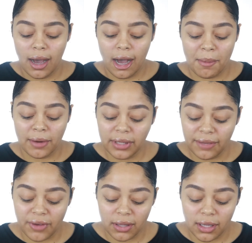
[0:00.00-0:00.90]
I
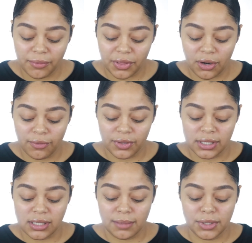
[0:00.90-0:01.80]
really fell in love with it over
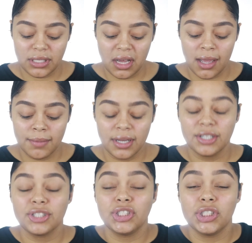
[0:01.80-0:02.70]
the summertime, and
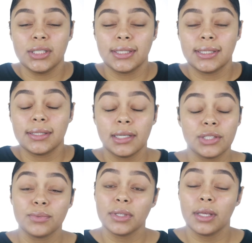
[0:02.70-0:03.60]

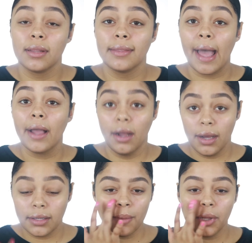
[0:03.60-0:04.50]
it's really that
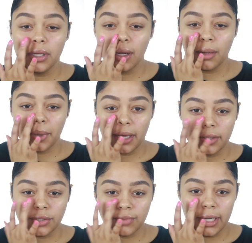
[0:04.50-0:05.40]
good. I'm only gonna apply
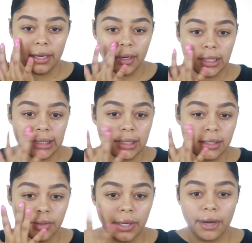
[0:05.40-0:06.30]
this right here in the
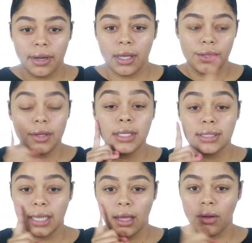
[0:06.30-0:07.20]
T-zone area. You can
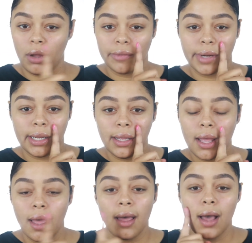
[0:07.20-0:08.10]
tell
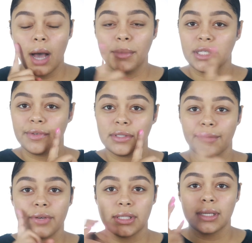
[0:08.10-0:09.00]
already how much of a
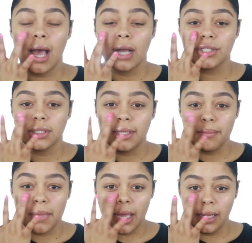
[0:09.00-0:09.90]
difference it actually
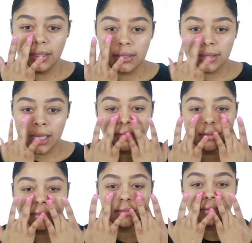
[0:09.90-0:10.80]
makes.
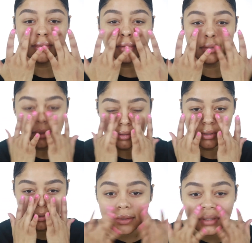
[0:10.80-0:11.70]
Just gonna pat it
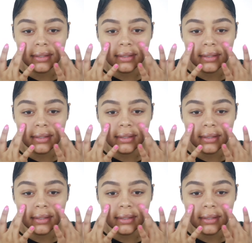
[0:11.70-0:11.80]
in.